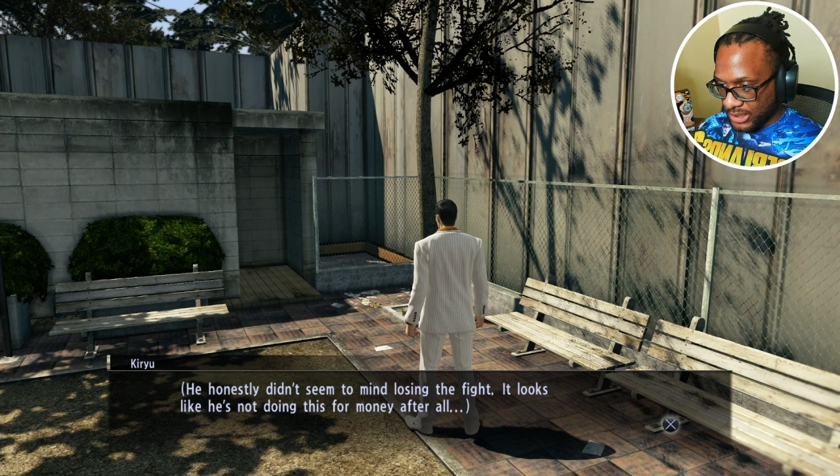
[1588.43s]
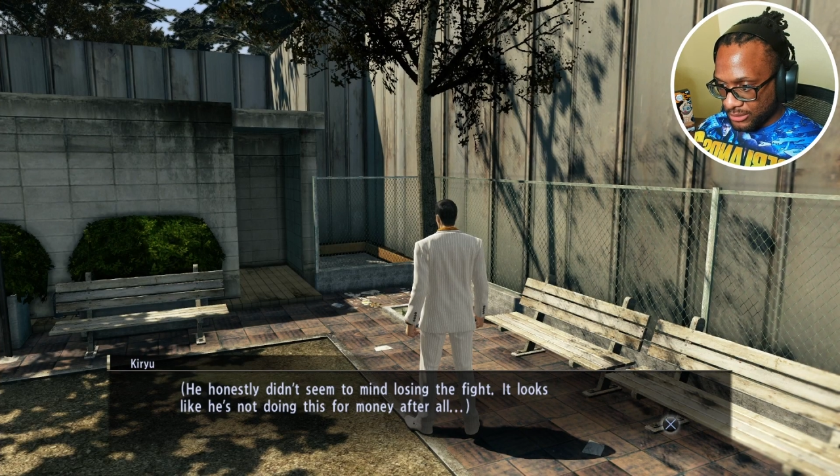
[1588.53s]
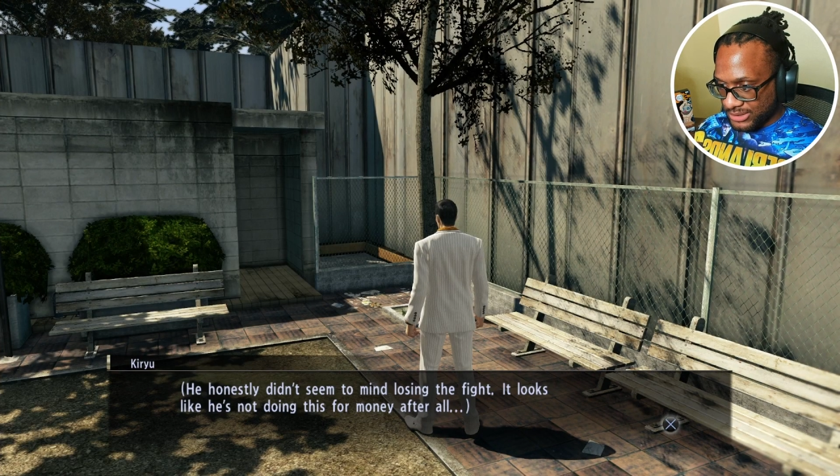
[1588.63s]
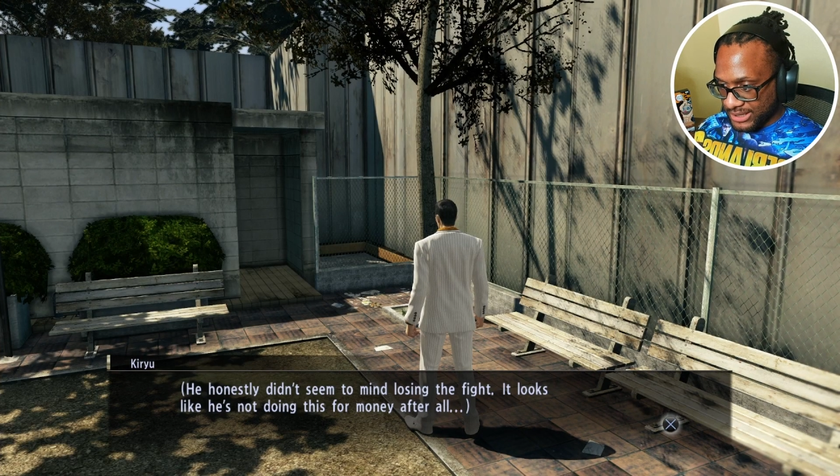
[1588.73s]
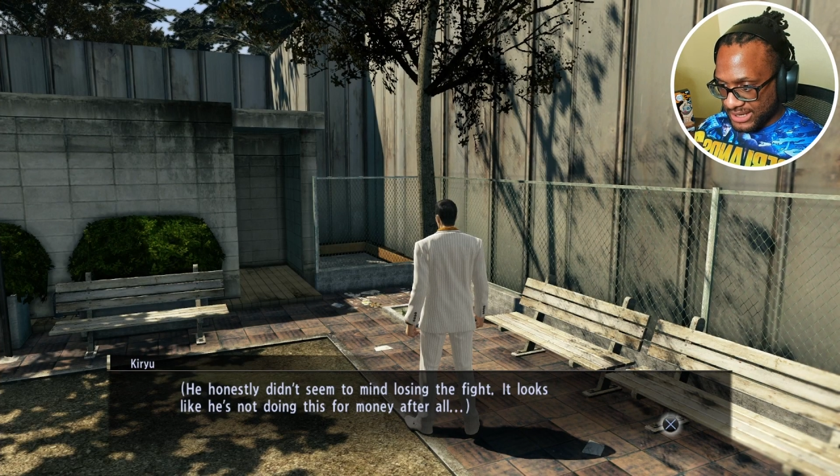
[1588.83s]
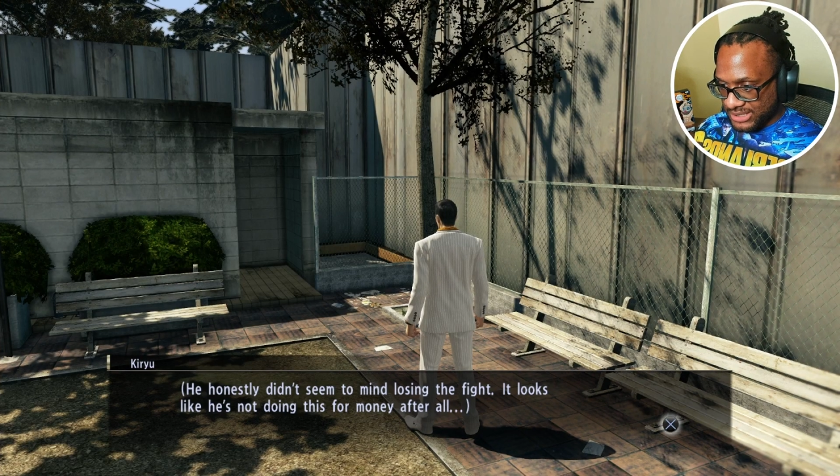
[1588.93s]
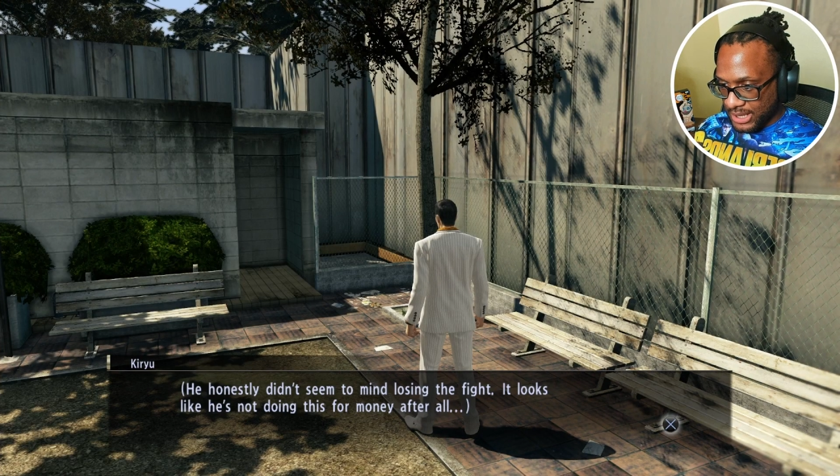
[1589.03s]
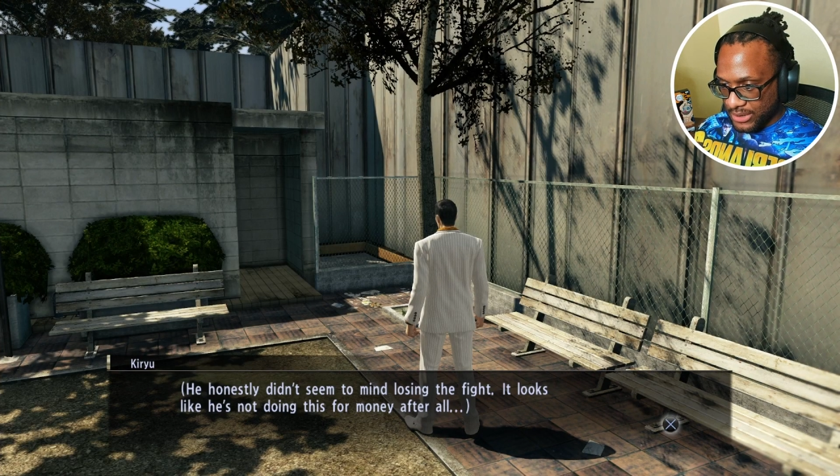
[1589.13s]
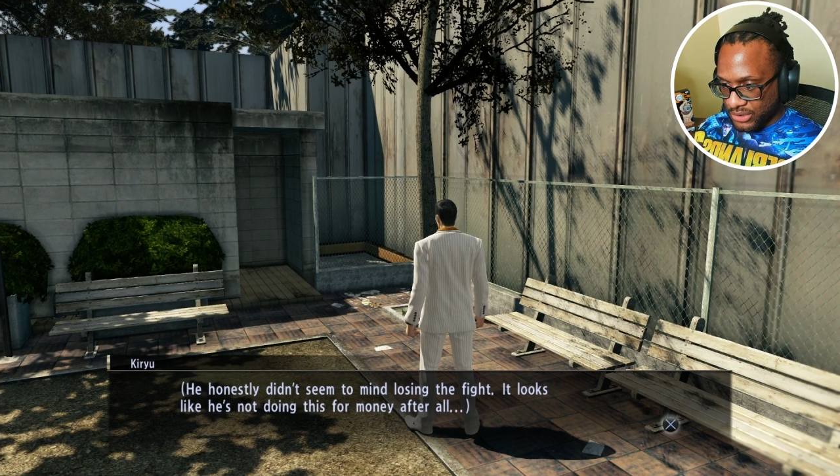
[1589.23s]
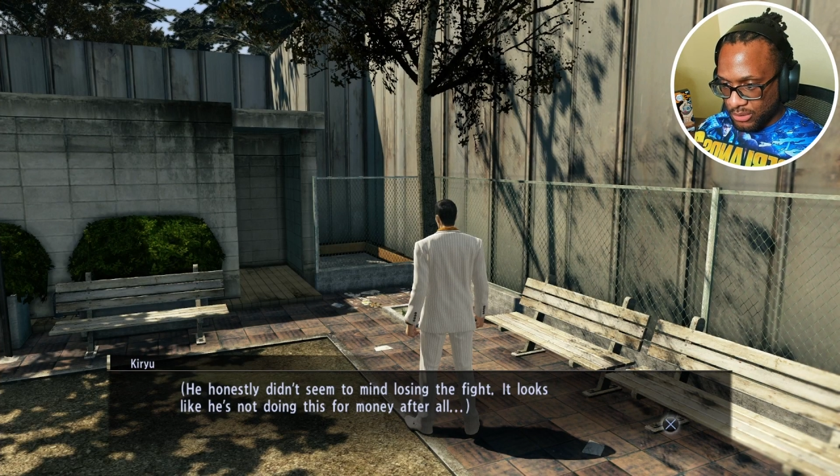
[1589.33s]
It looks like he's
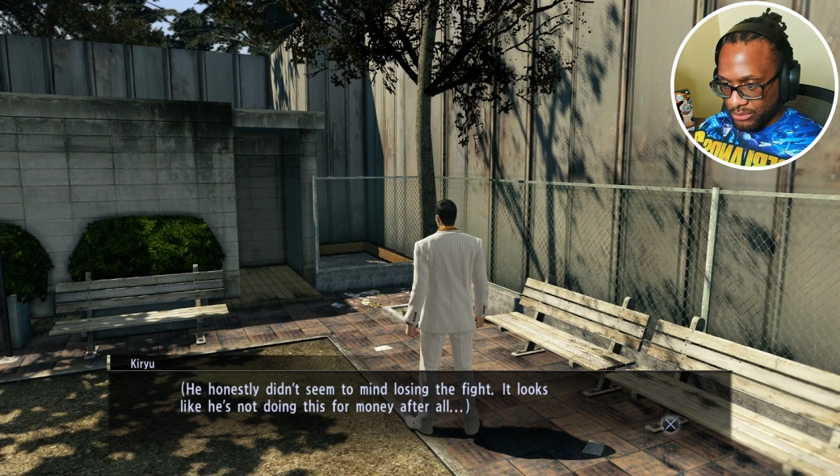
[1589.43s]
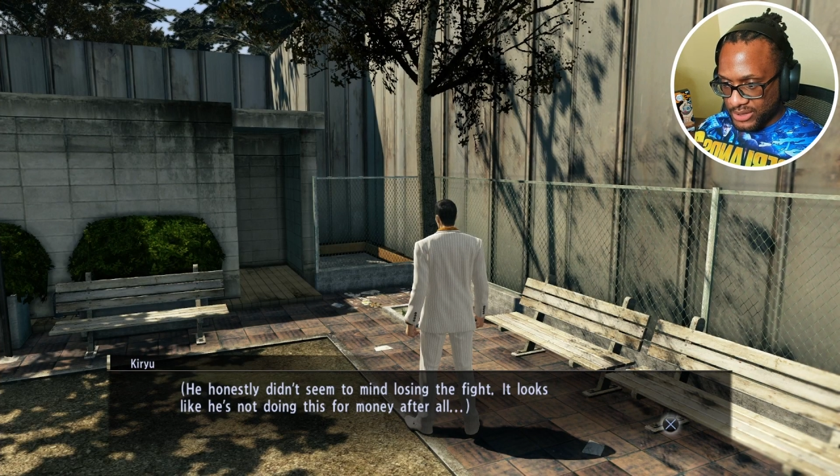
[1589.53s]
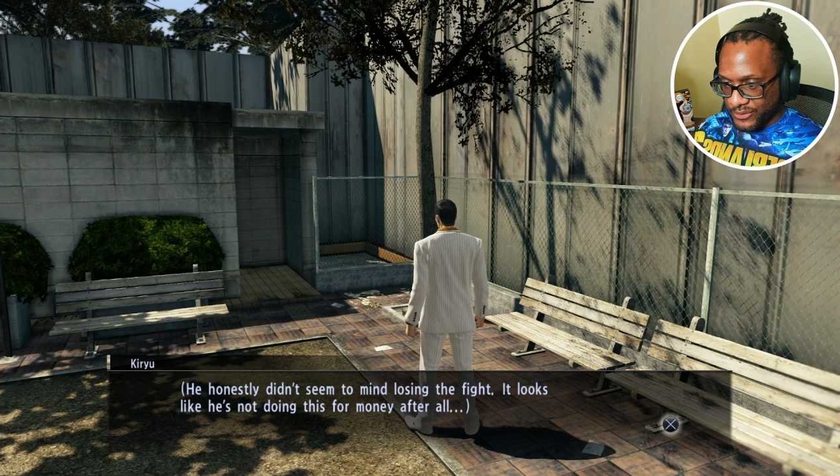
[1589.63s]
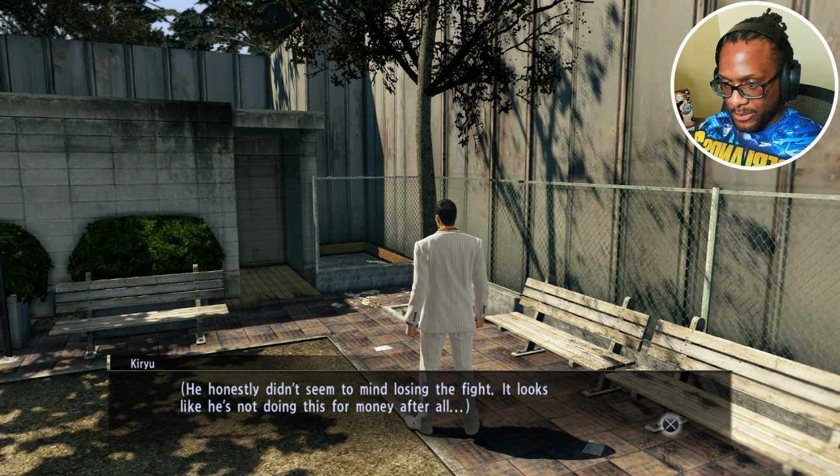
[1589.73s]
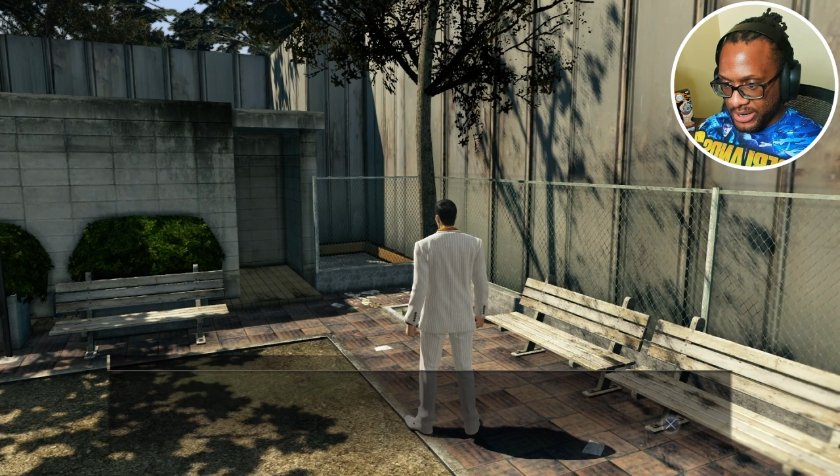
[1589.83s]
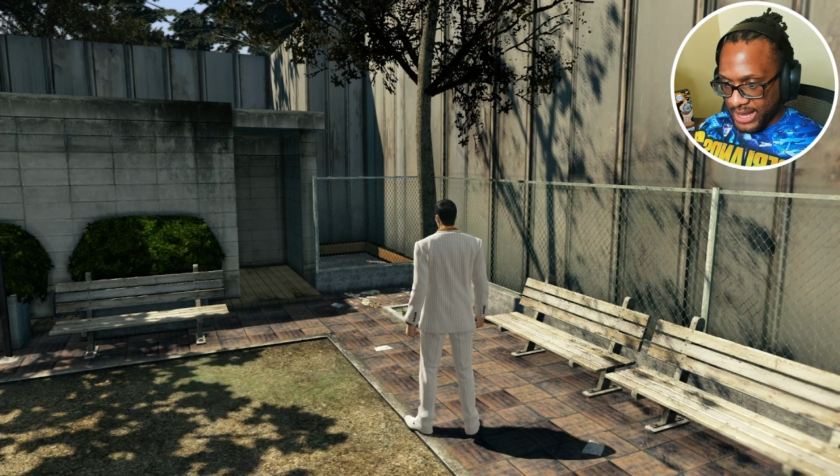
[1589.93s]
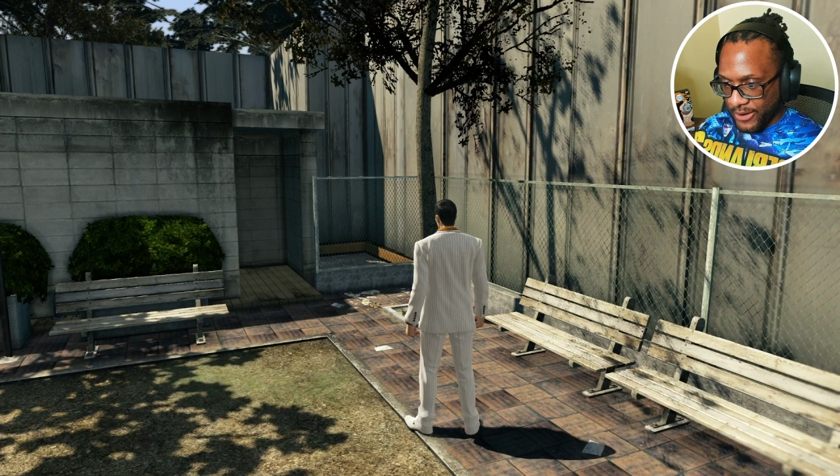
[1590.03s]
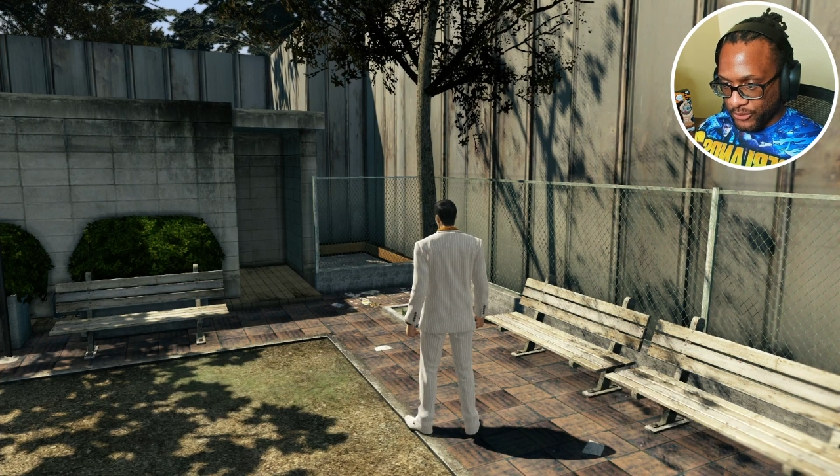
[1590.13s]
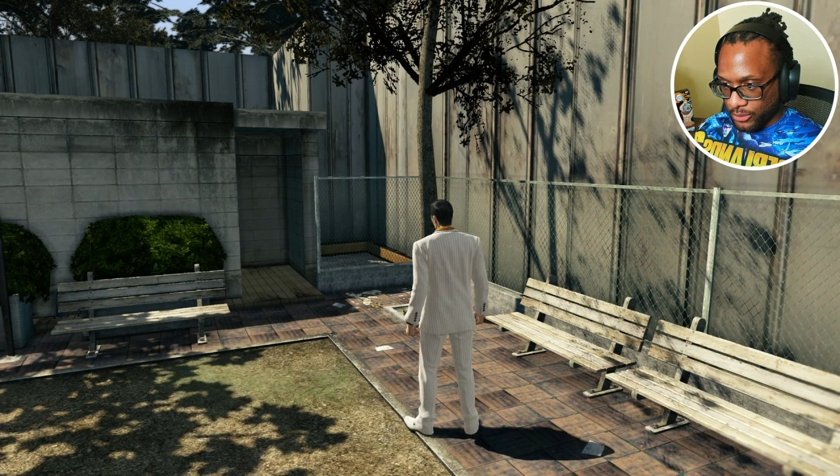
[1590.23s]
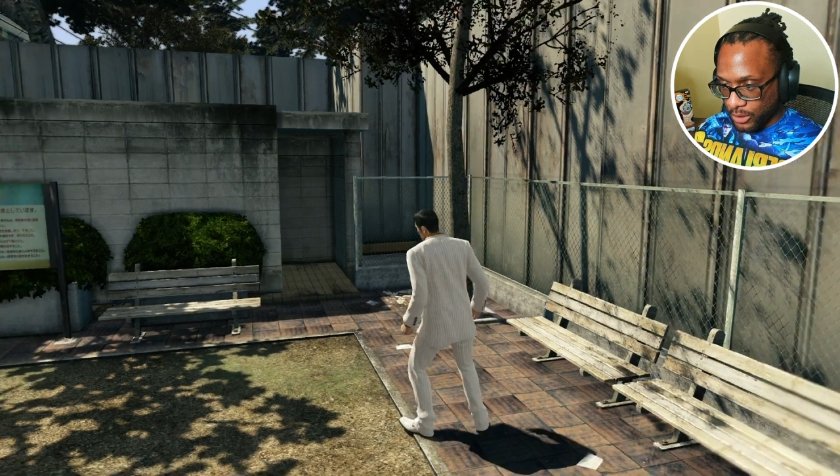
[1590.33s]
not doing this for money after